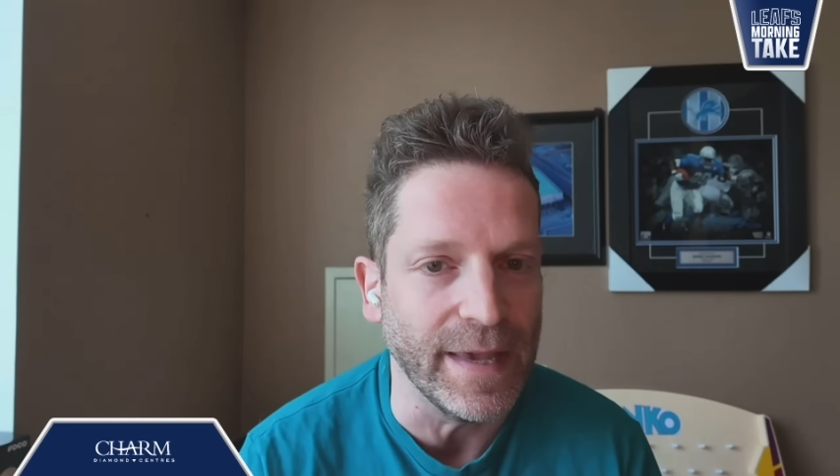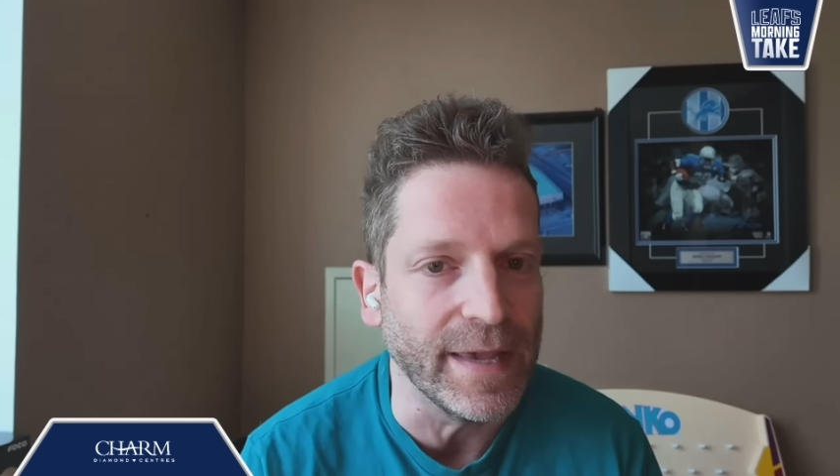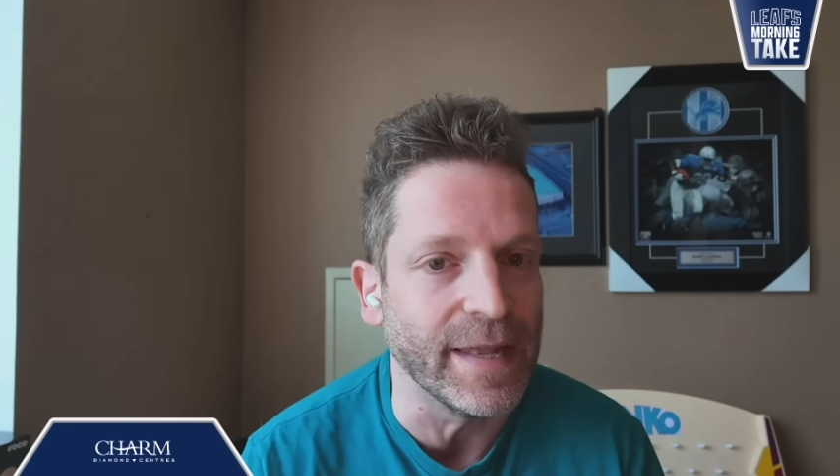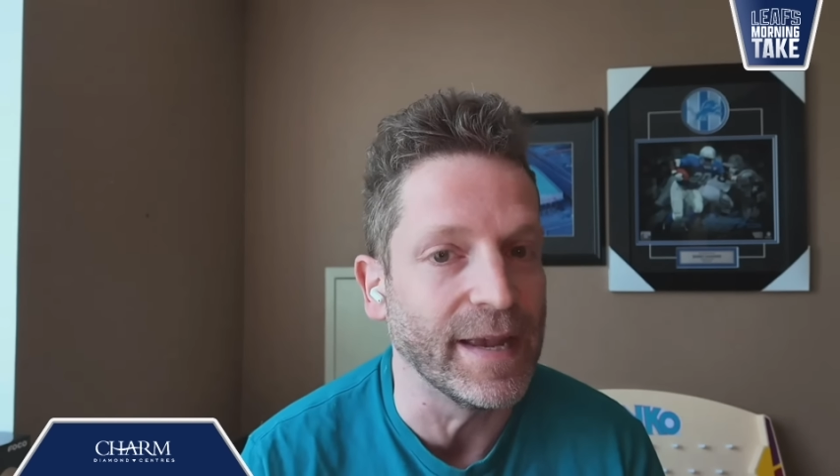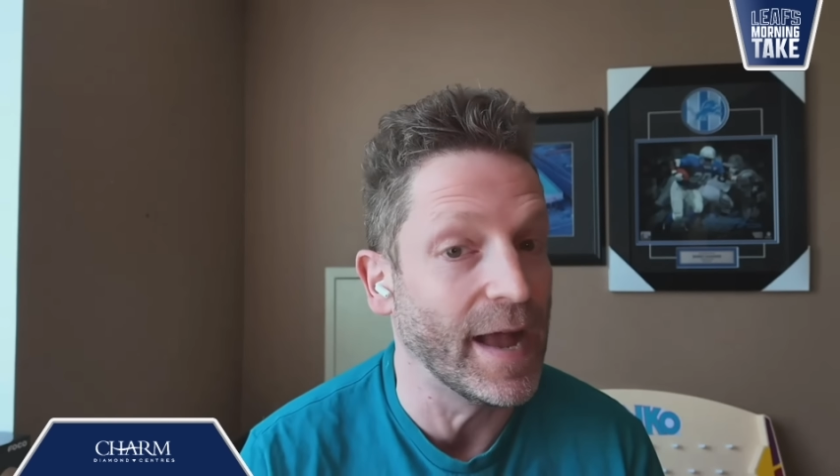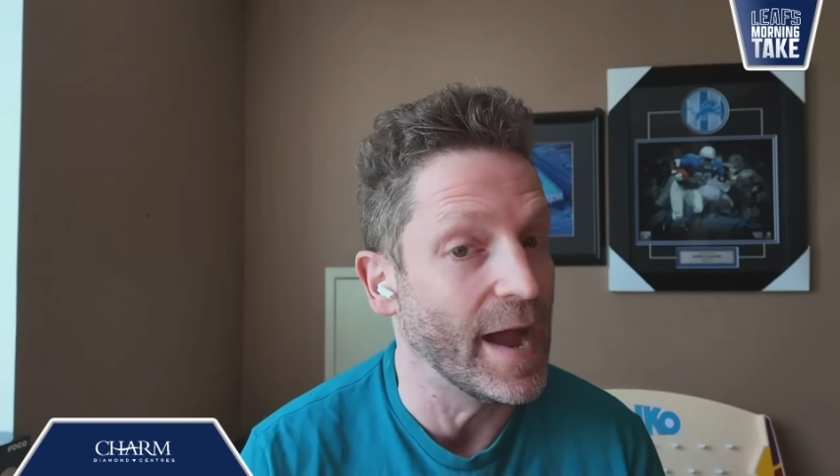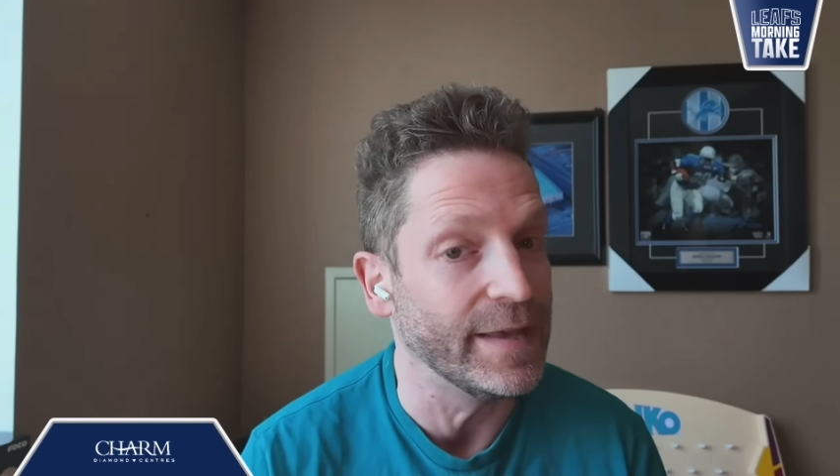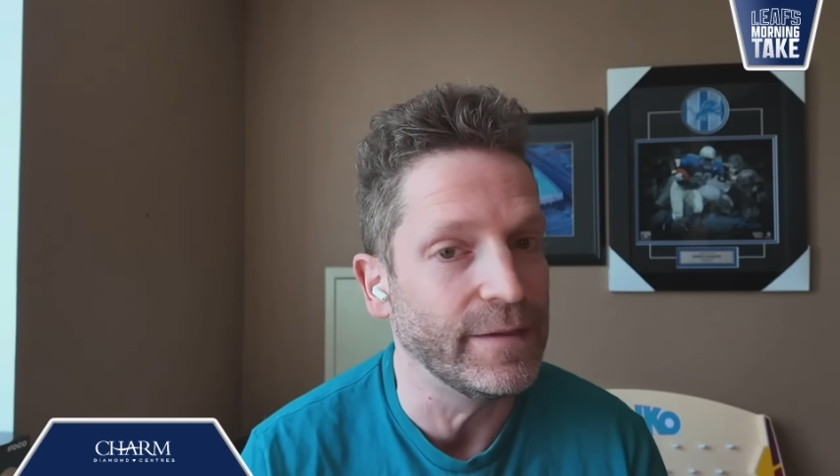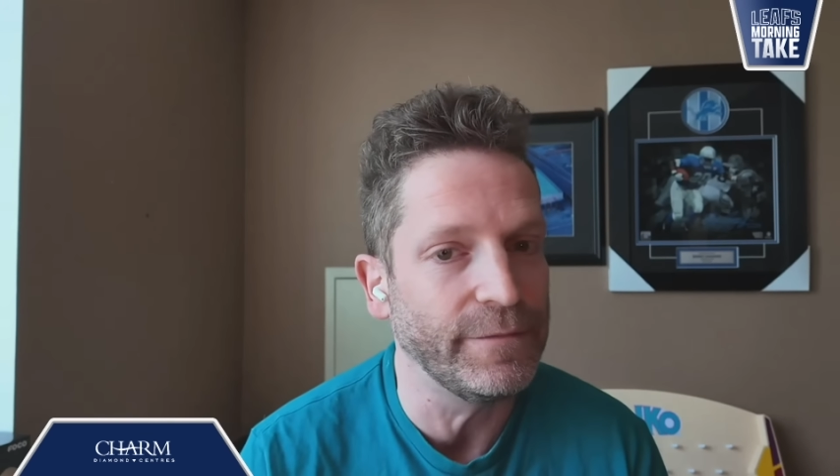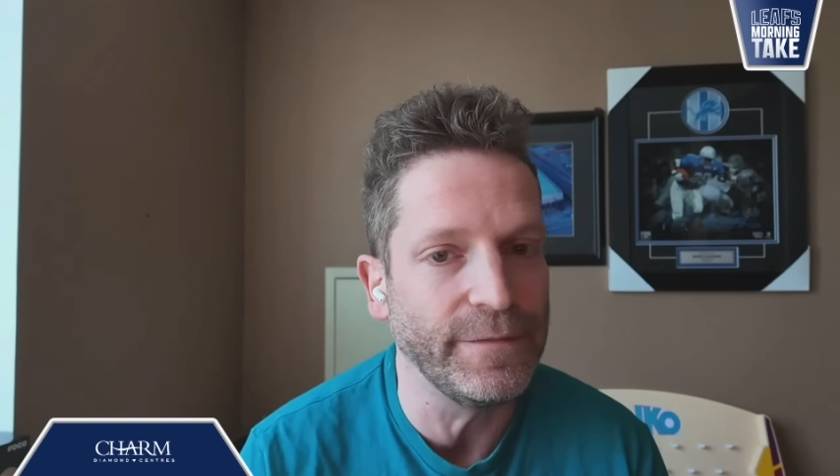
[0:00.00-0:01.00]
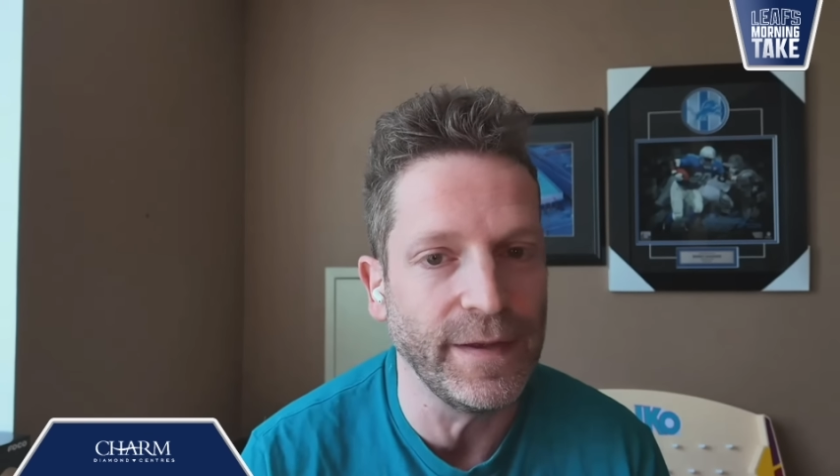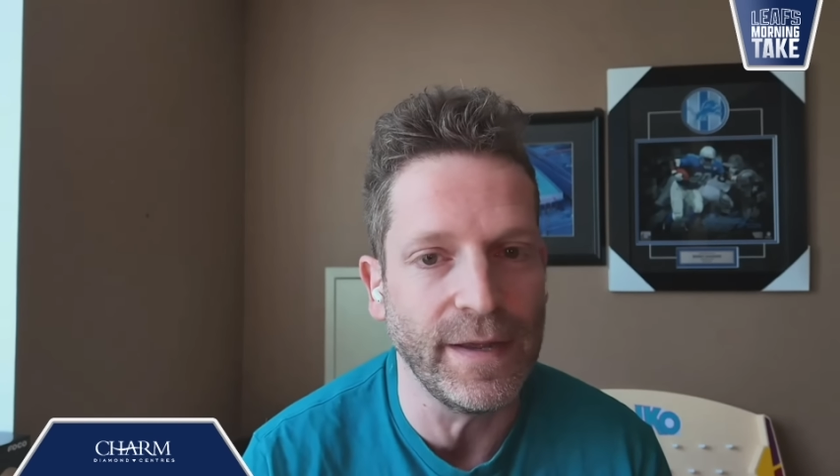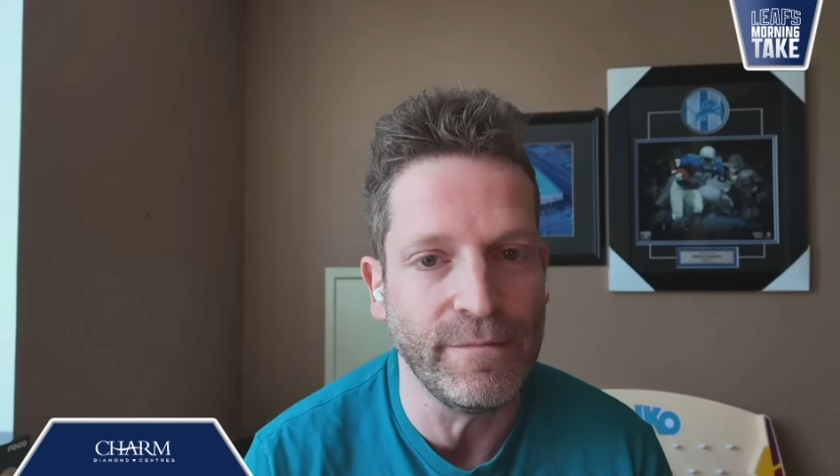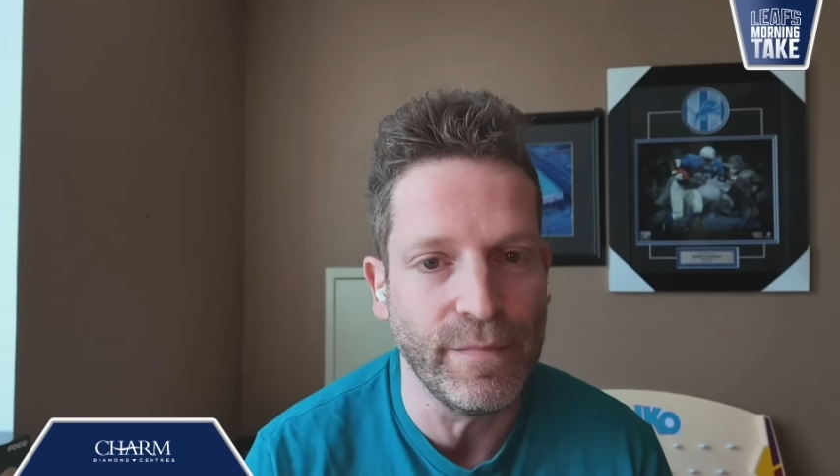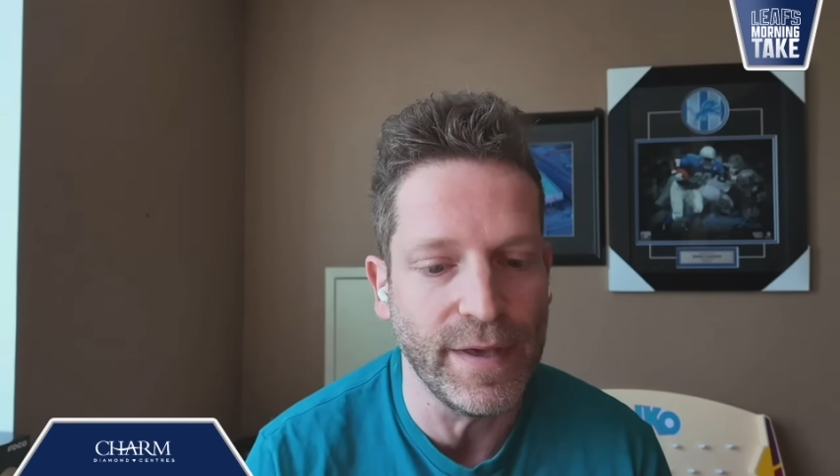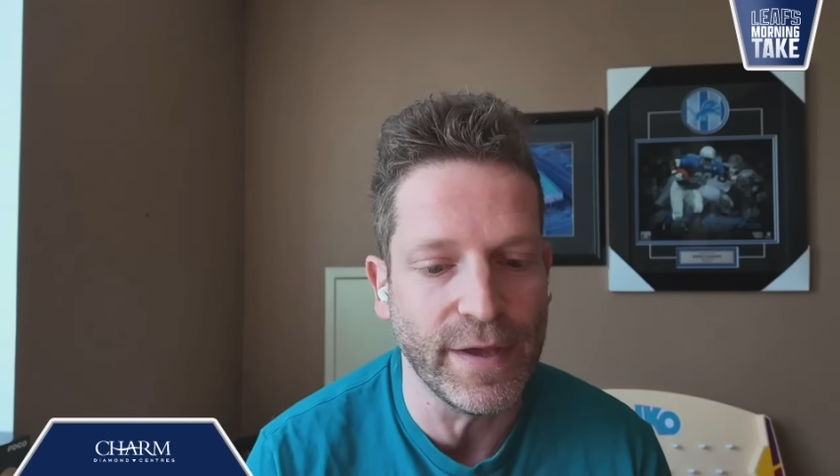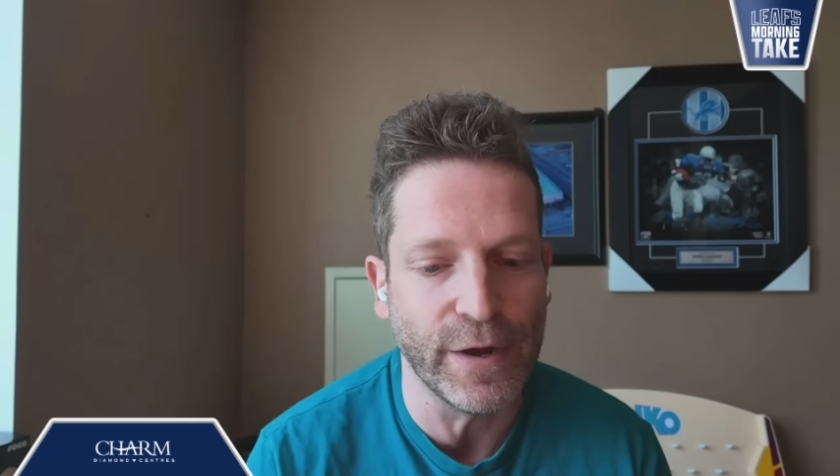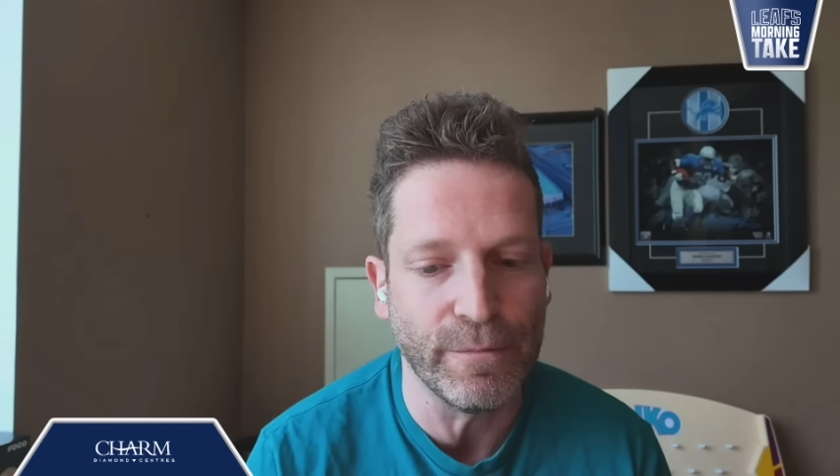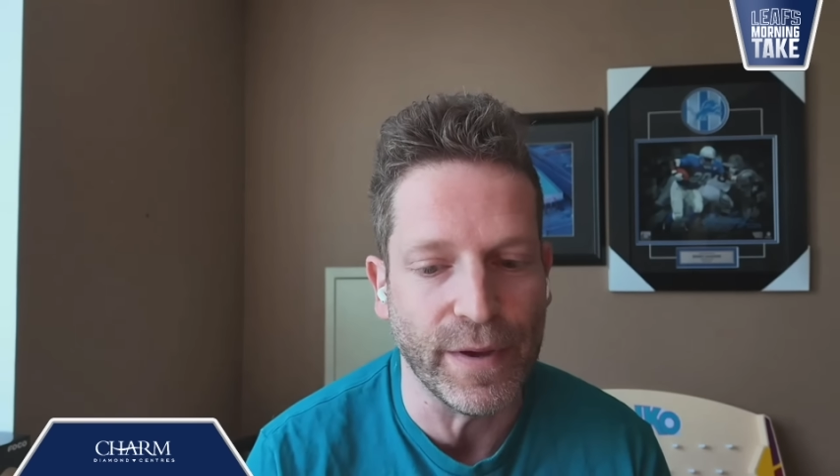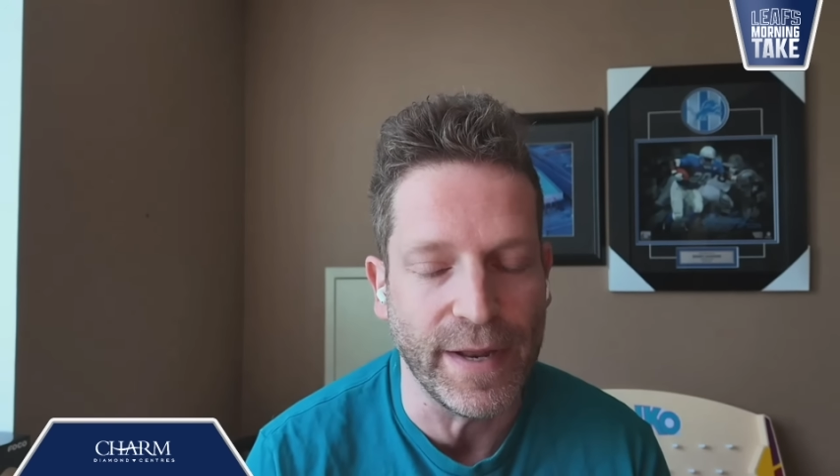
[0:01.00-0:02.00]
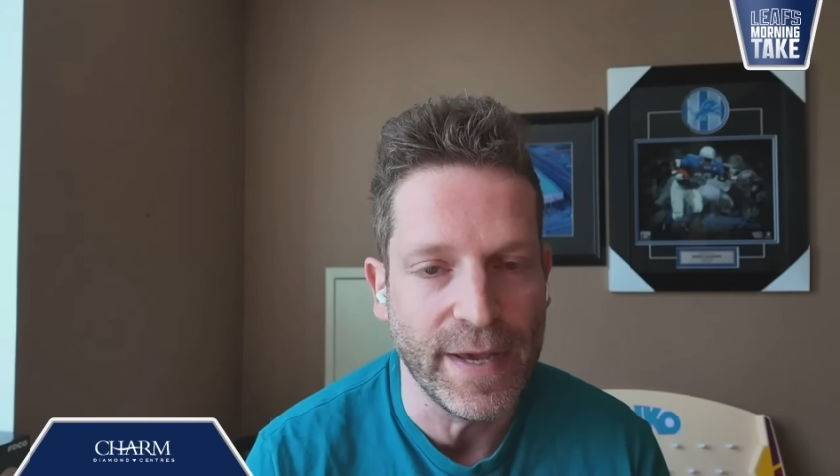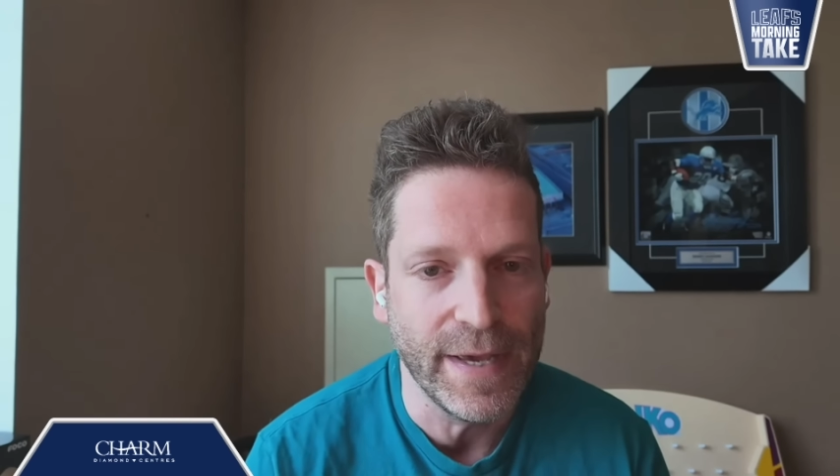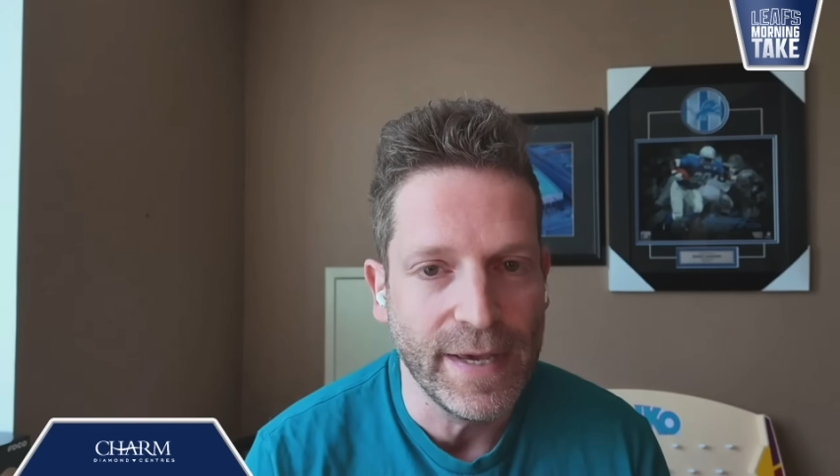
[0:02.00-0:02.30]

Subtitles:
he can kind of fit and be there, but